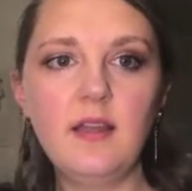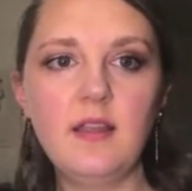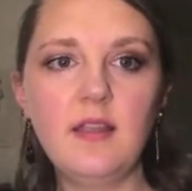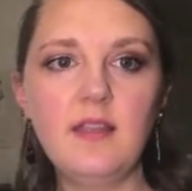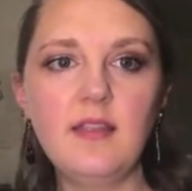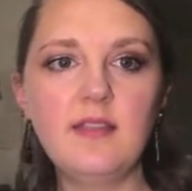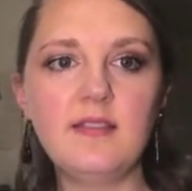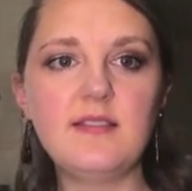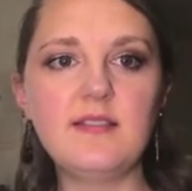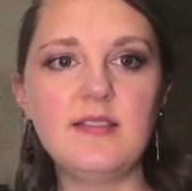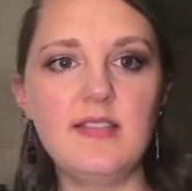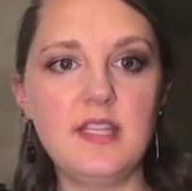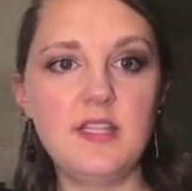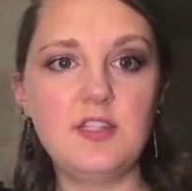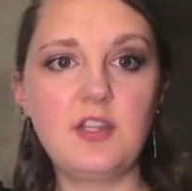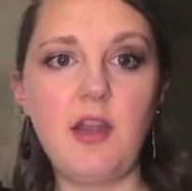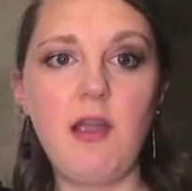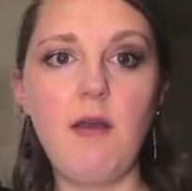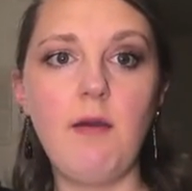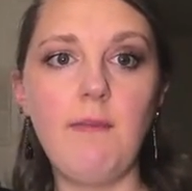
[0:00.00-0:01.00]
the
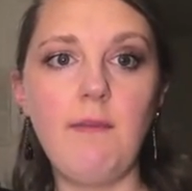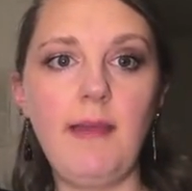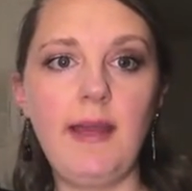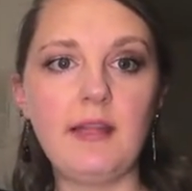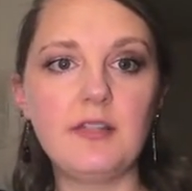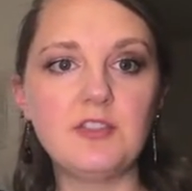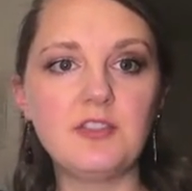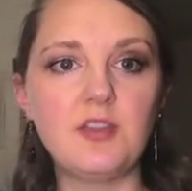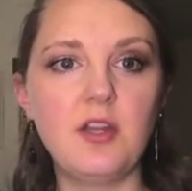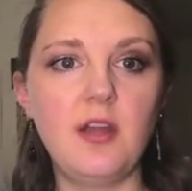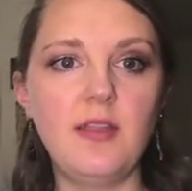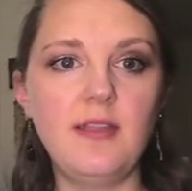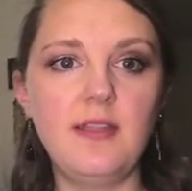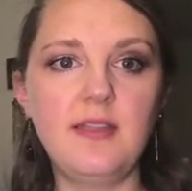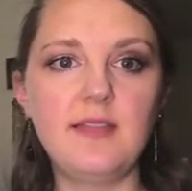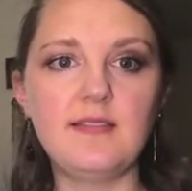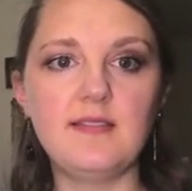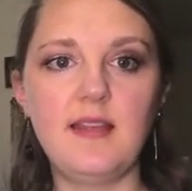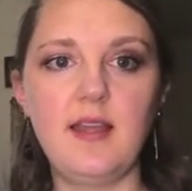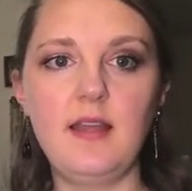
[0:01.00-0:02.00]
stitch count matched on
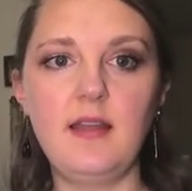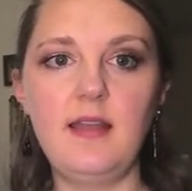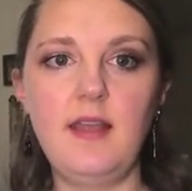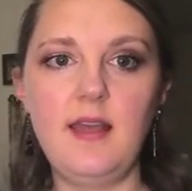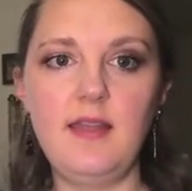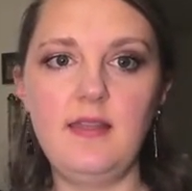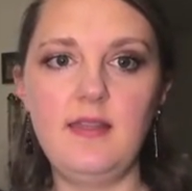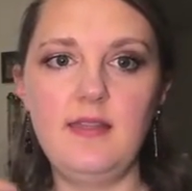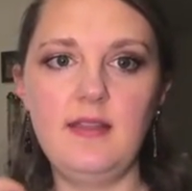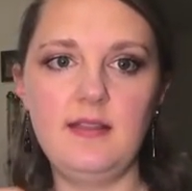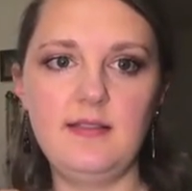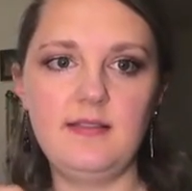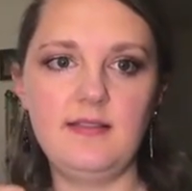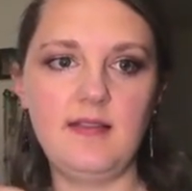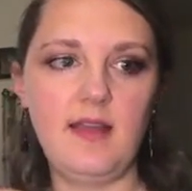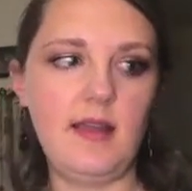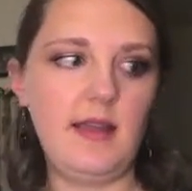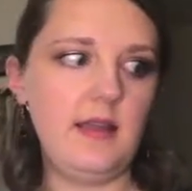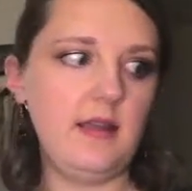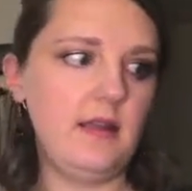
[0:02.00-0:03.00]
this side and this
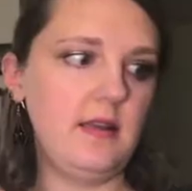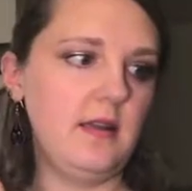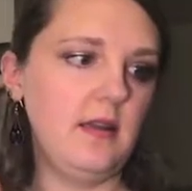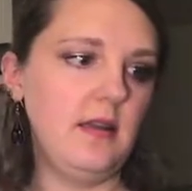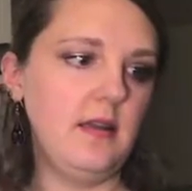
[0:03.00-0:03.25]
side.